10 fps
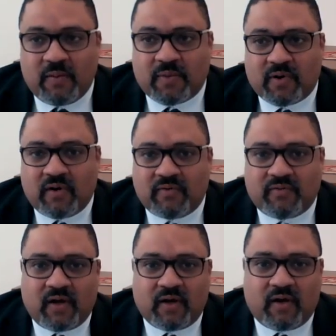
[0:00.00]
number
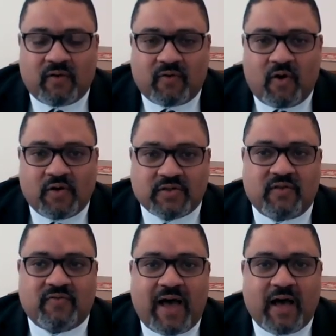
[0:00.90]
of
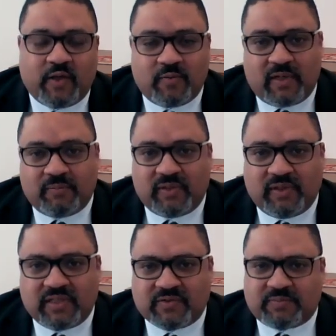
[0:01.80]
calls, the volume in
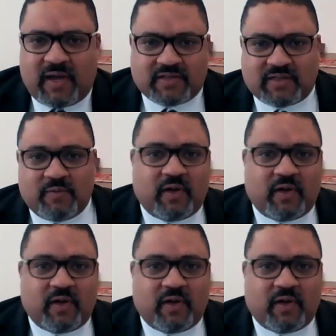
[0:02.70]
police response.